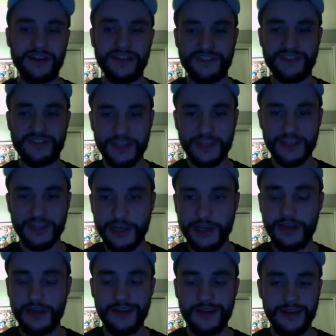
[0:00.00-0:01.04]
just say
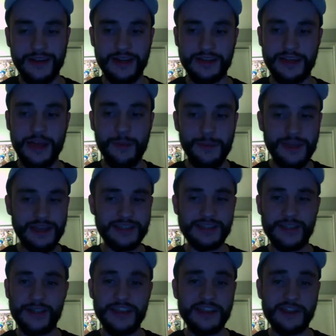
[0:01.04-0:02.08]
Greedy. Not
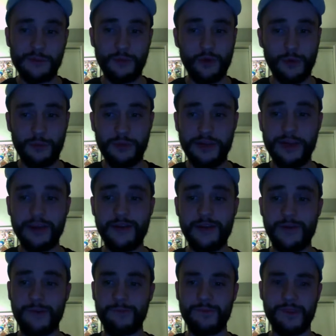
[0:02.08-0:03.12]
because I think he's a poor player,
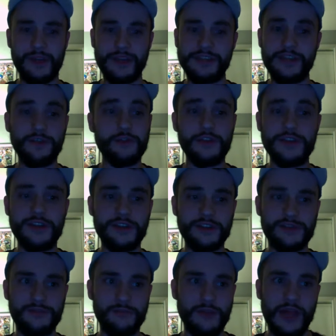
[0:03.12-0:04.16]
and I
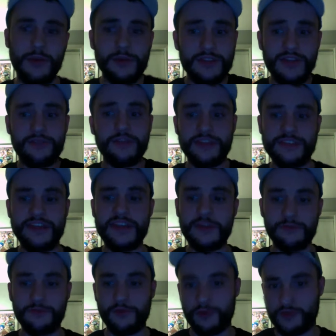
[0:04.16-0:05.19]
would definitely
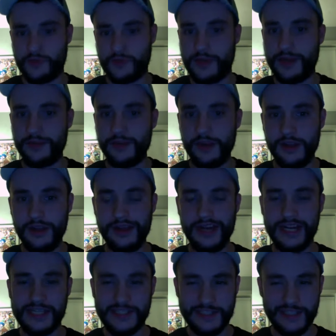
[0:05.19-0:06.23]
take him first round.
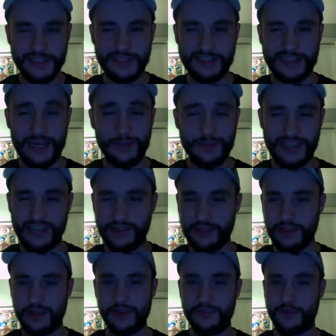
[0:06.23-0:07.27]
I just think the top
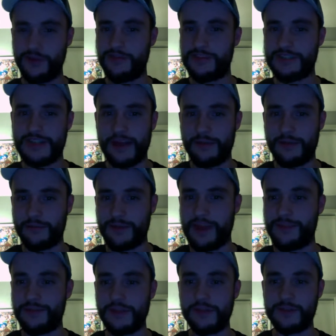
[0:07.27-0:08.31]
10 love or even the top
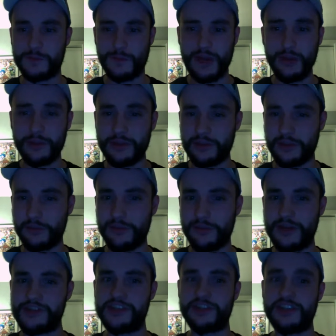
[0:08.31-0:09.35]
5 love is probably a little
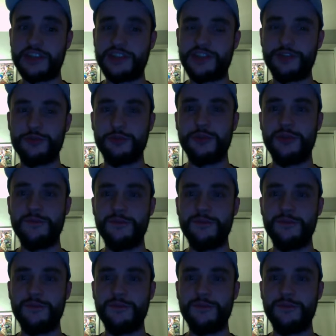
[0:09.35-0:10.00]
much unless you